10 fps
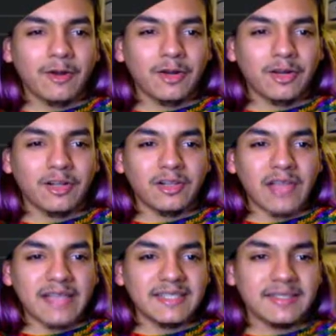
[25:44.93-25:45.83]
her
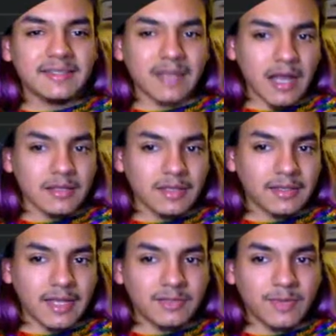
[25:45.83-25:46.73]
classic sock.
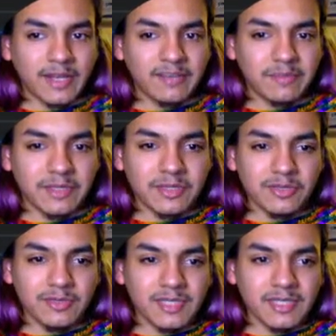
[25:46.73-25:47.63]
That is what I have been
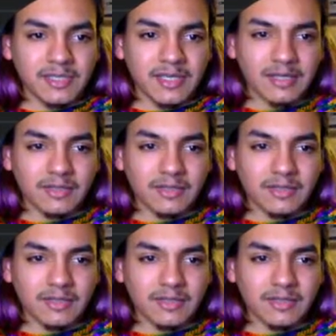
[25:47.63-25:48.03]
using. It